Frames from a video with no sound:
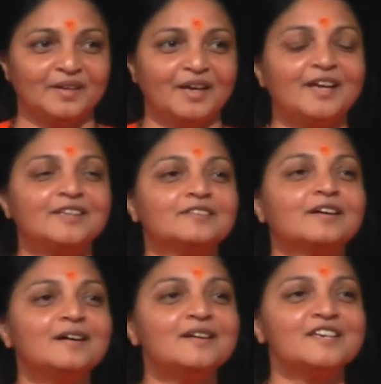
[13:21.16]
And the
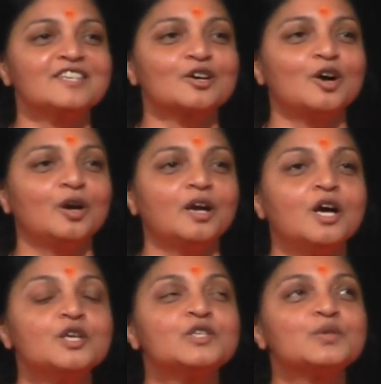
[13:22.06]
third is called
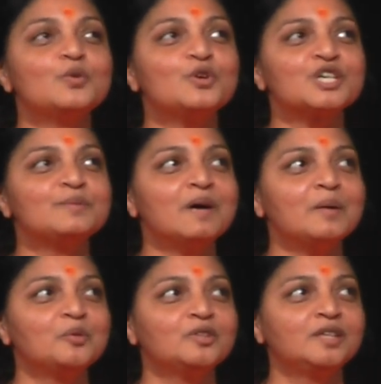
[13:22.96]

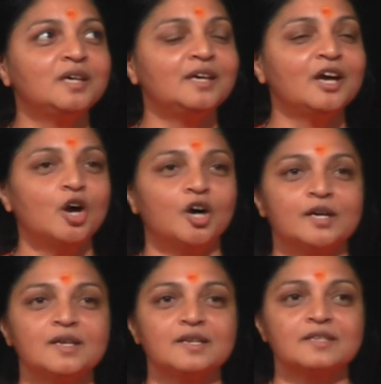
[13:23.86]
Sukshma Buddhi or
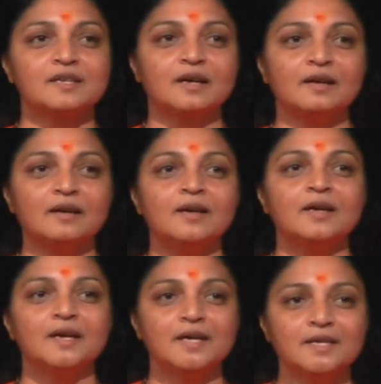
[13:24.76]
a subtle
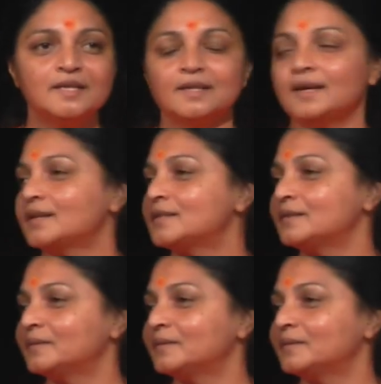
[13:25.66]
intellect.